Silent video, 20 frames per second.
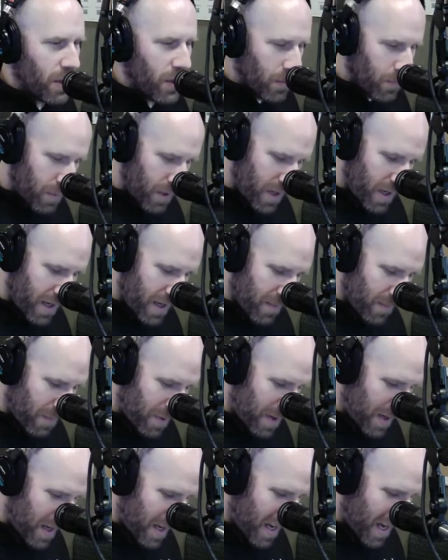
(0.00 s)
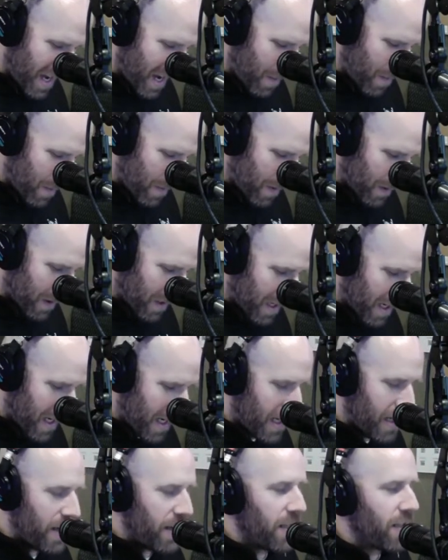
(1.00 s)
Lil B and PA with the
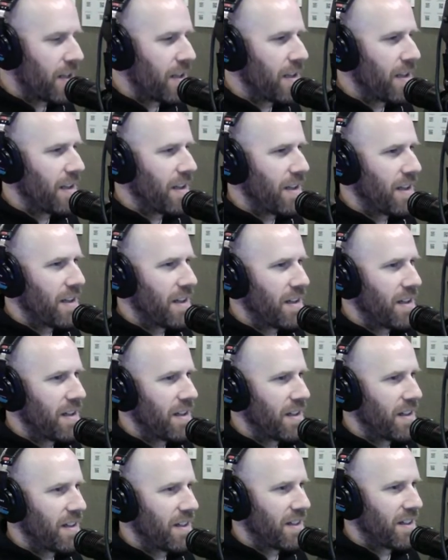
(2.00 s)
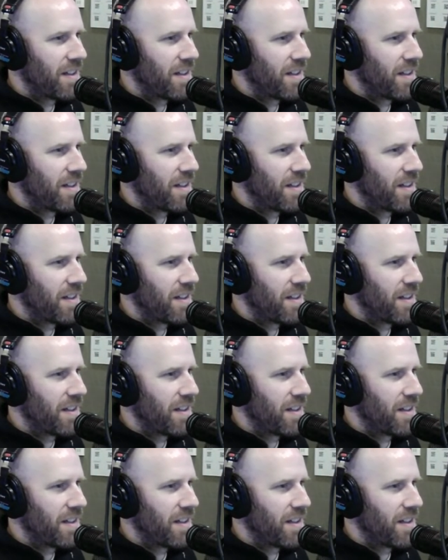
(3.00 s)
lead. I don't have that poster.